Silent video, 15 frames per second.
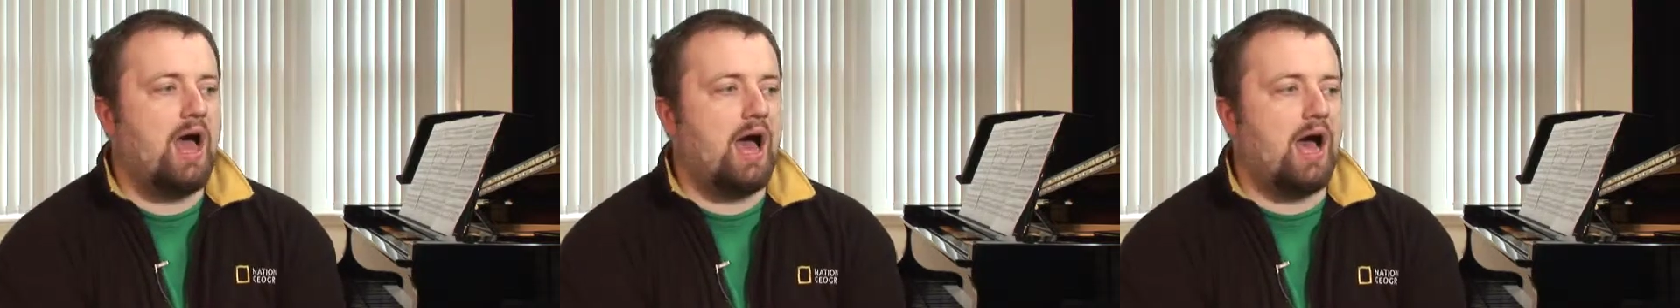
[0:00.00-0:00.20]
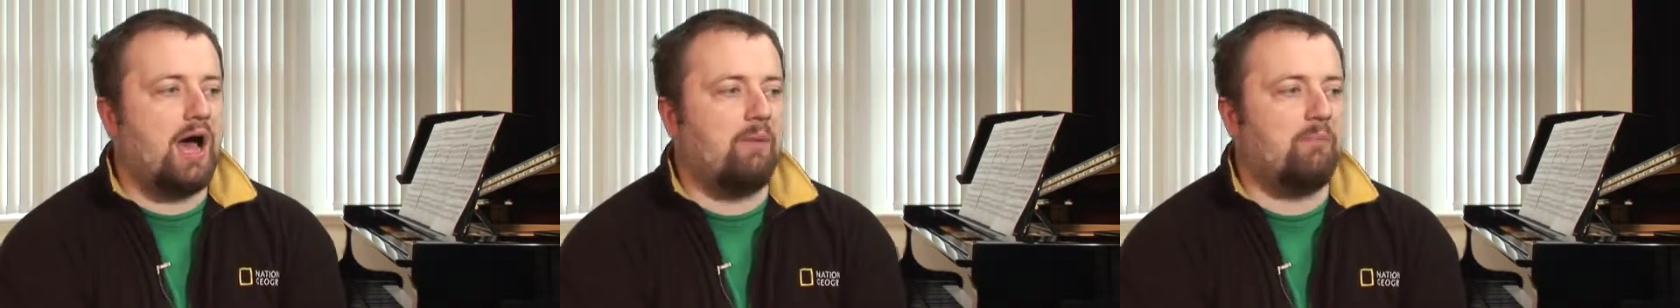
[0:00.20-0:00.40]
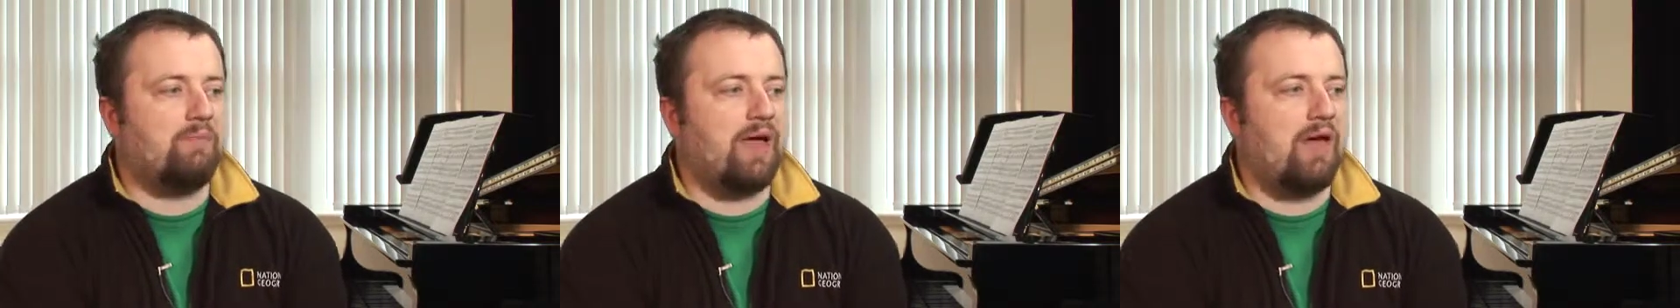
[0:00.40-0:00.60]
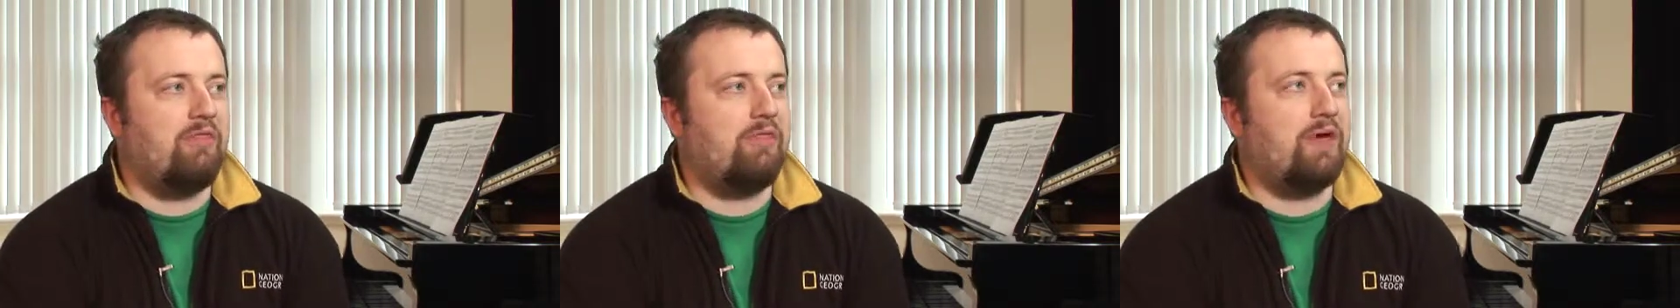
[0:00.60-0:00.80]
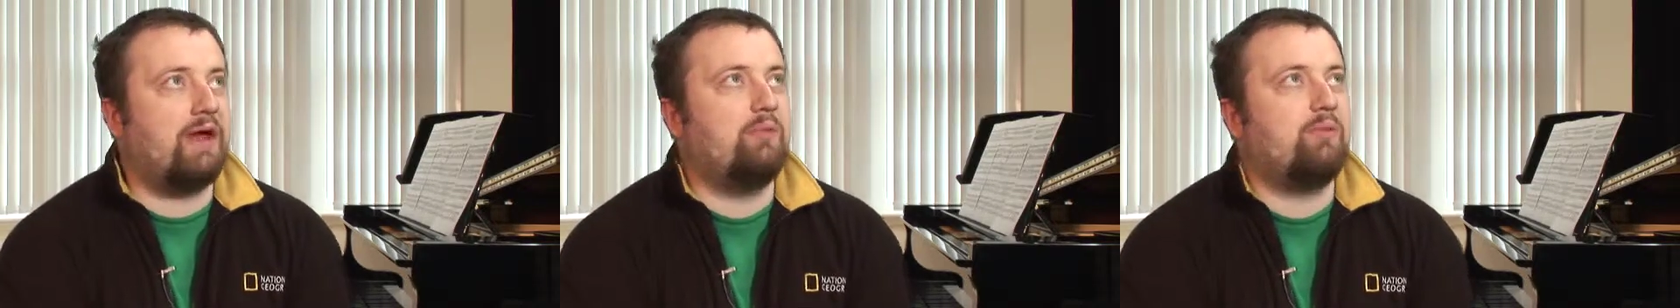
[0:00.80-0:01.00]
and
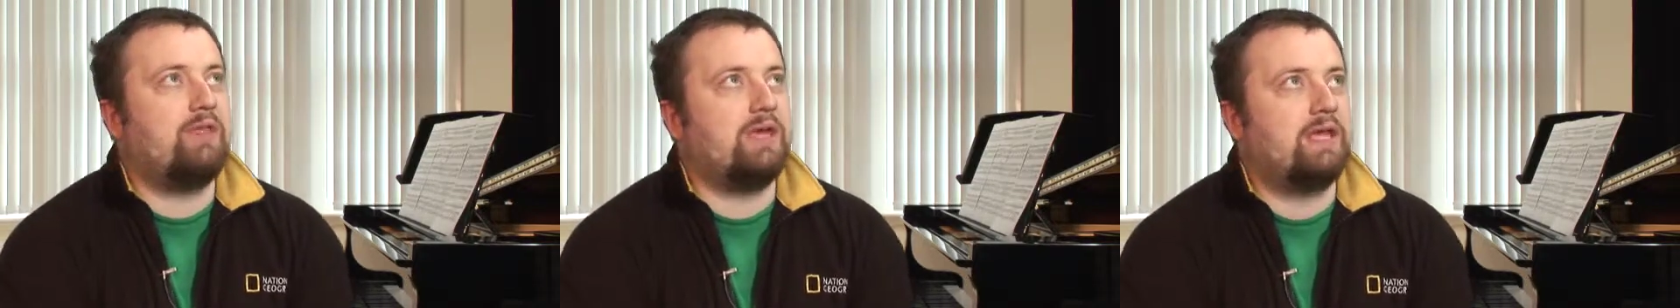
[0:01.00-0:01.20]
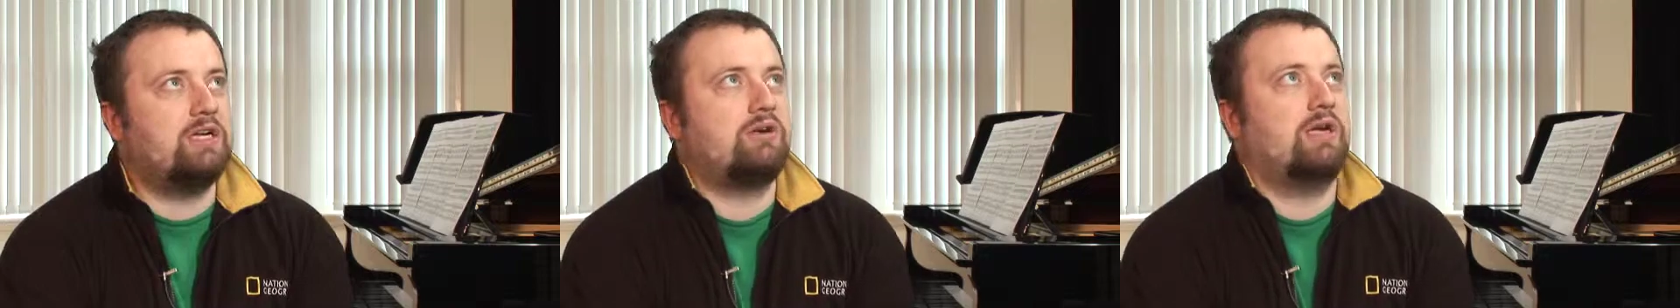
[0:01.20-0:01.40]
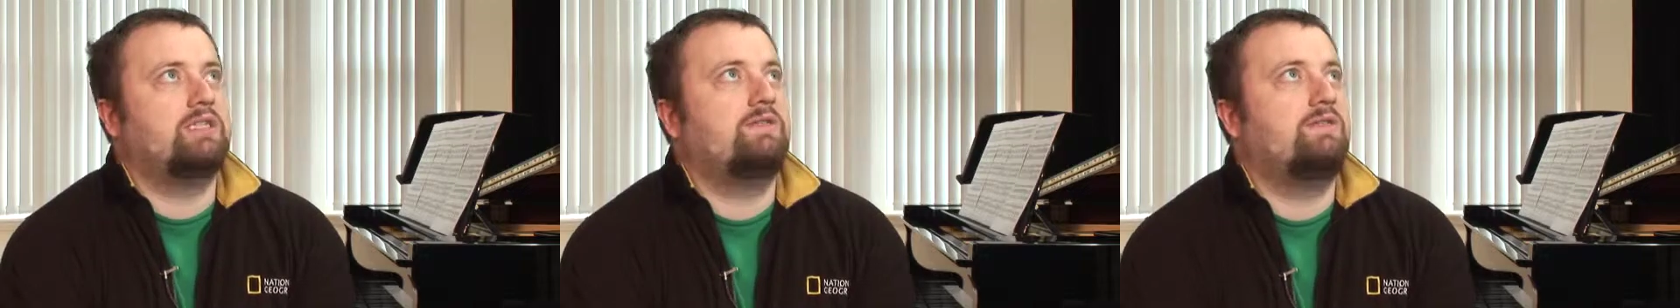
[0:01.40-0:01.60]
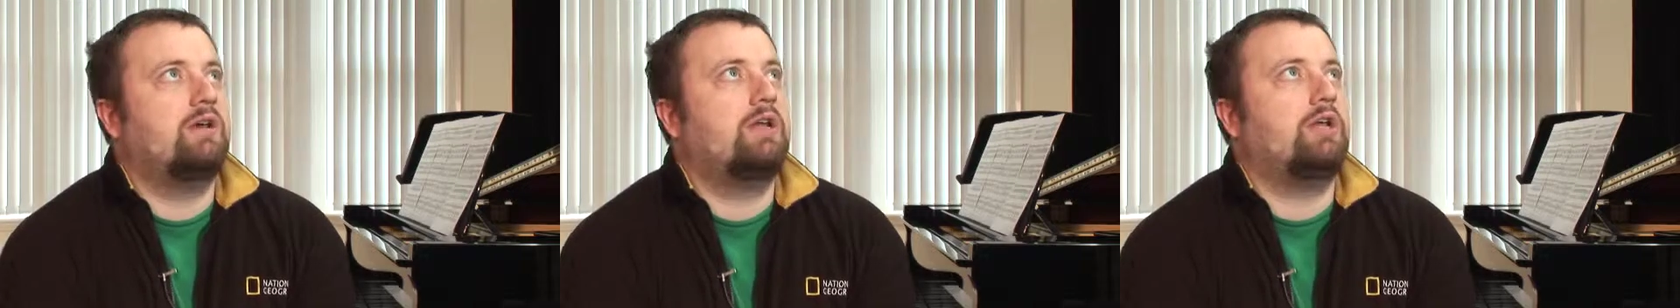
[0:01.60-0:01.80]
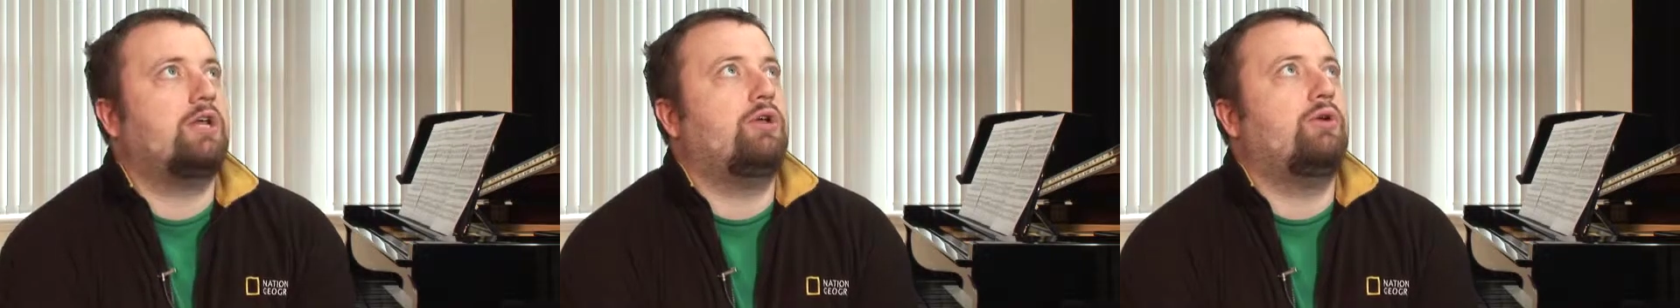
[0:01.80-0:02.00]
then with interactive learning,